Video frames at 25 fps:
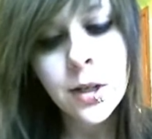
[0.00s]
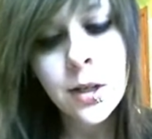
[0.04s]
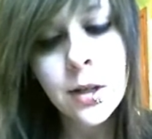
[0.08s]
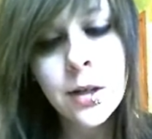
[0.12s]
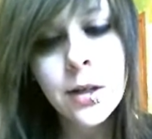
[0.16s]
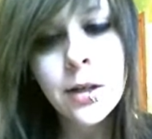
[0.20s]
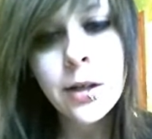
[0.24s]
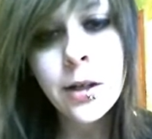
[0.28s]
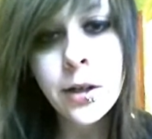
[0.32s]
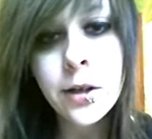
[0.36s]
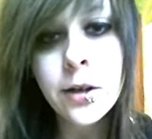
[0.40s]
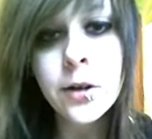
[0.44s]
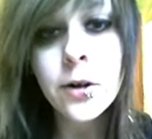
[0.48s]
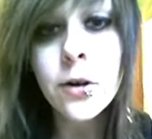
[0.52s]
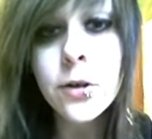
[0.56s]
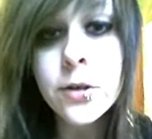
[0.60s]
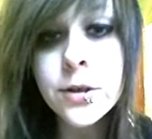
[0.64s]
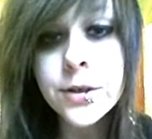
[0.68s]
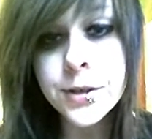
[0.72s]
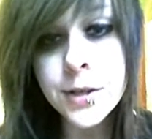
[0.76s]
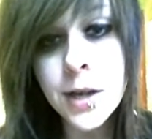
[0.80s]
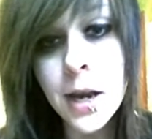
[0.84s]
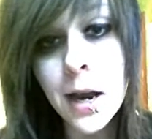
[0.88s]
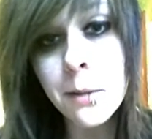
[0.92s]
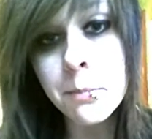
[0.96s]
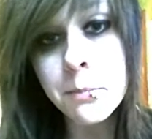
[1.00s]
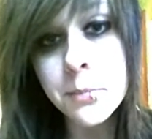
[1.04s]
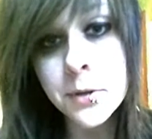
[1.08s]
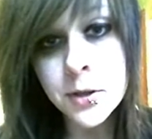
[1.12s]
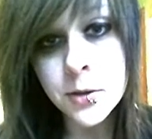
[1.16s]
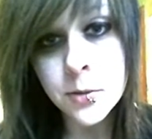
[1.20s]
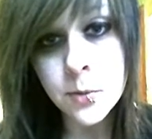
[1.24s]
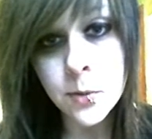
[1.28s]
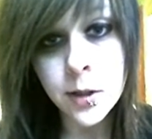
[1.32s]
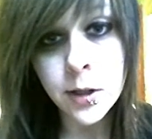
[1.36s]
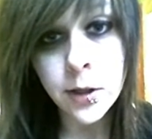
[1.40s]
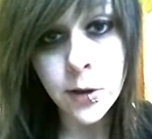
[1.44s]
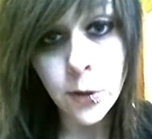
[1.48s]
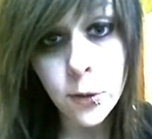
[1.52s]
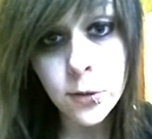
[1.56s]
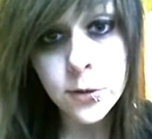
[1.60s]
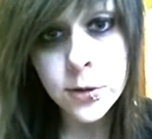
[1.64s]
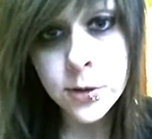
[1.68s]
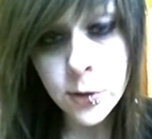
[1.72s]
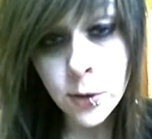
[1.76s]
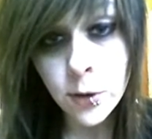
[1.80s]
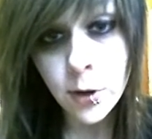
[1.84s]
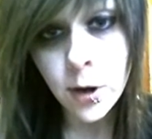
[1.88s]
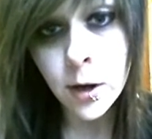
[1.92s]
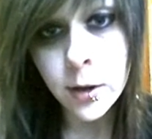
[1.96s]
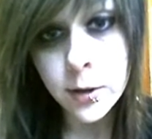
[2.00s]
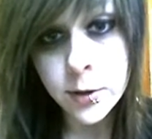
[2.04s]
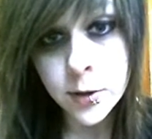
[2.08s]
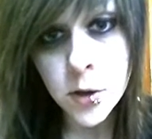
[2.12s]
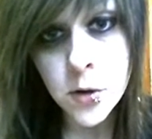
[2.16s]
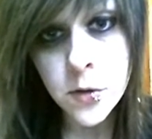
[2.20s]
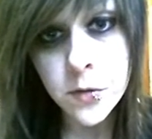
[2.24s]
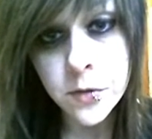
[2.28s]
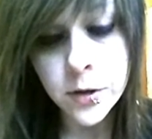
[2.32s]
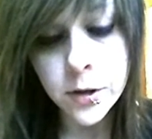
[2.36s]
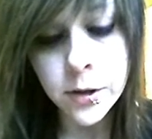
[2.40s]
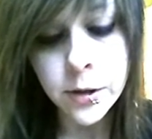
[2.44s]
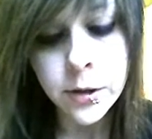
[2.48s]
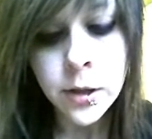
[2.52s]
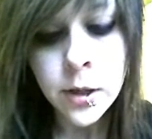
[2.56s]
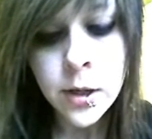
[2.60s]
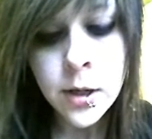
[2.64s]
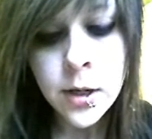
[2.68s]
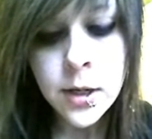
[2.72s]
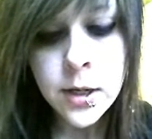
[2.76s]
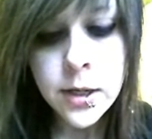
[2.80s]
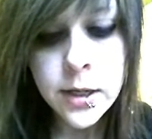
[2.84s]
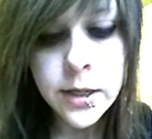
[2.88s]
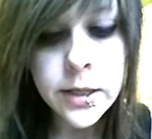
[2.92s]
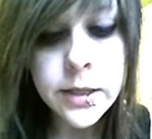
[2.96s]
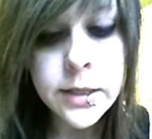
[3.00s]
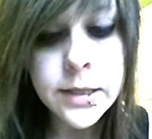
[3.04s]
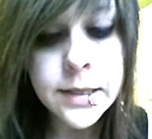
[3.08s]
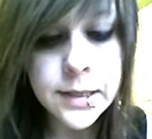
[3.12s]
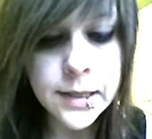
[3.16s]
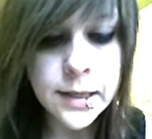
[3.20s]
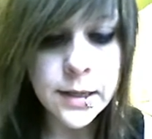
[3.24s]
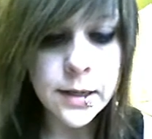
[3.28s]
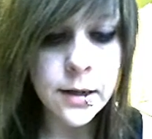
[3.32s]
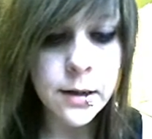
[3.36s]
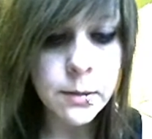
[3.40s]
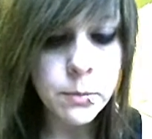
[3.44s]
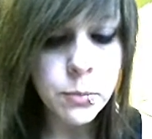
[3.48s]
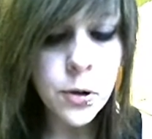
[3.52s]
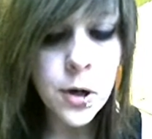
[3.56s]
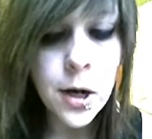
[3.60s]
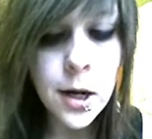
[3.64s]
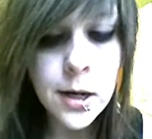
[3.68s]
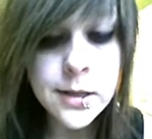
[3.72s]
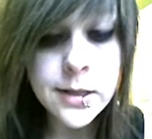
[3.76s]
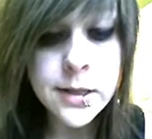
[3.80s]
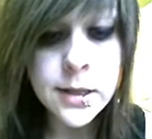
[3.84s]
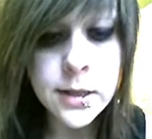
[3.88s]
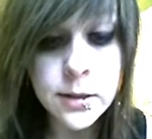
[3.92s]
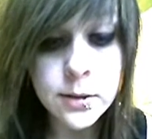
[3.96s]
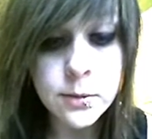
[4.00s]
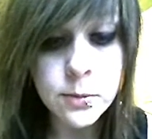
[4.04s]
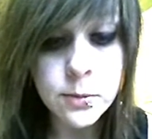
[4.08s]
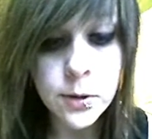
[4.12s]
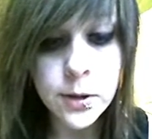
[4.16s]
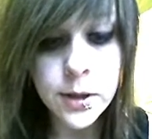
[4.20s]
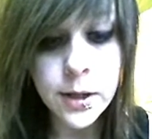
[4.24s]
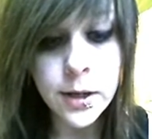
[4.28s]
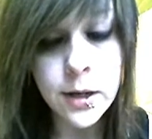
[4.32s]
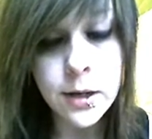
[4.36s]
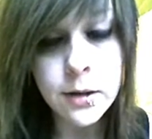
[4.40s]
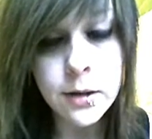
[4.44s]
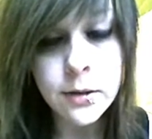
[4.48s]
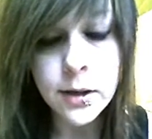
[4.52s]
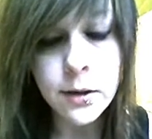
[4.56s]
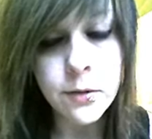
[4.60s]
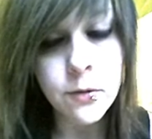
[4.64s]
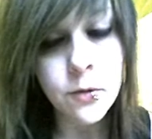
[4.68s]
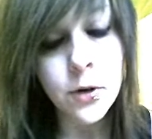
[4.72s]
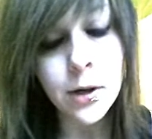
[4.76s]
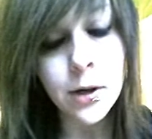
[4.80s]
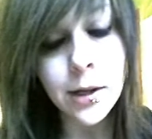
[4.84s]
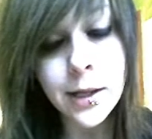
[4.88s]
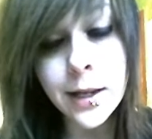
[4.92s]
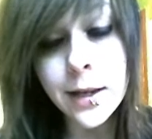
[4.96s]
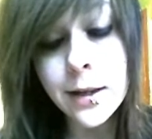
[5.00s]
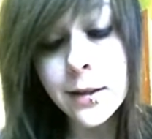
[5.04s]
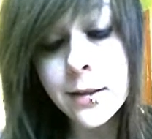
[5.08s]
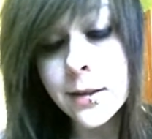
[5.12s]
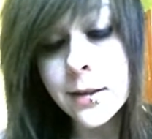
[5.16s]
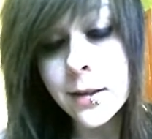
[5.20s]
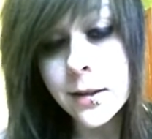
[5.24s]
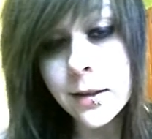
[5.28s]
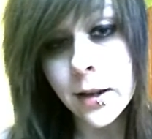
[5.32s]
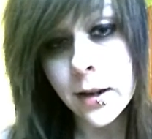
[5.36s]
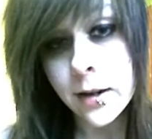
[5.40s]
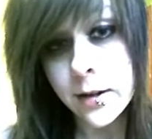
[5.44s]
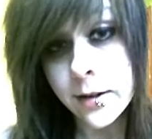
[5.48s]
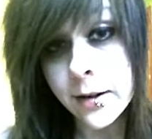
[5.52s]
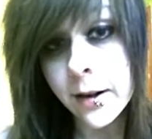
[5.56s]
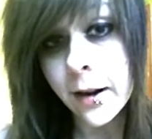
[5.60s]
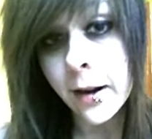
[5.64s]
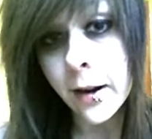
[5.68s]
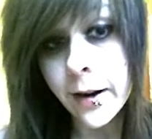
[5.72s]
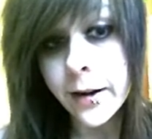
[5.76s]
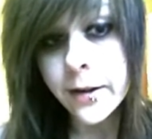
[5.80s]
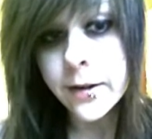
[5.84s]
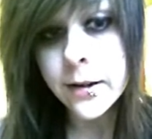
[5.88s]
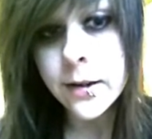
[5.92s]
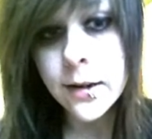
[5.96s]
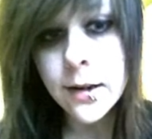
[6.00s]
you know, this happens when ghosts cross over. It's a process where they, they forget that they died.